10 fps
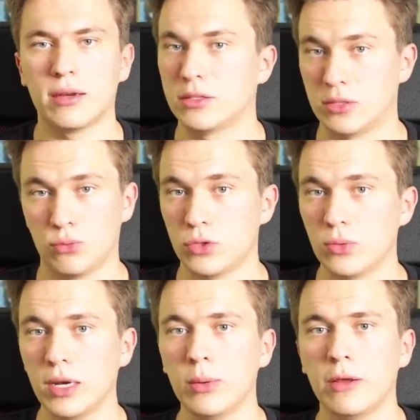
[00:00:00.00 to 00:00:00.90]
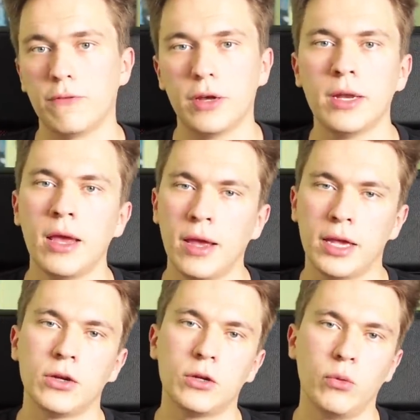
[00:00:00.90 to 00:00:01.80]
It's really, really fun and a
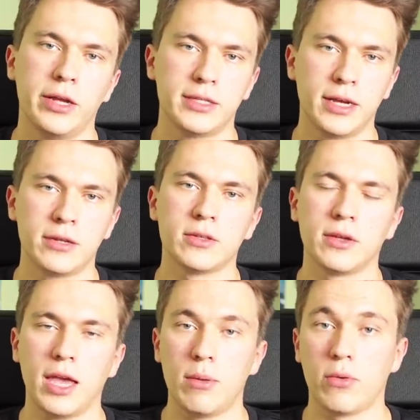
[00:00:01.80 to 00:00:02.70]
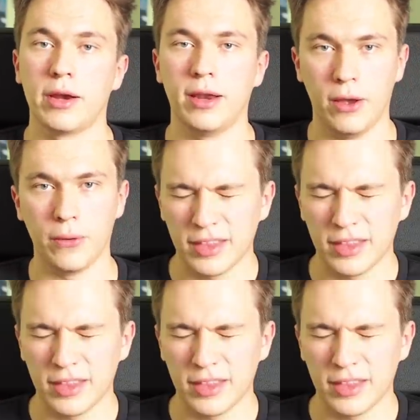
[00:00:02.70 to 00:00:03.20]
good way to get into the game right now.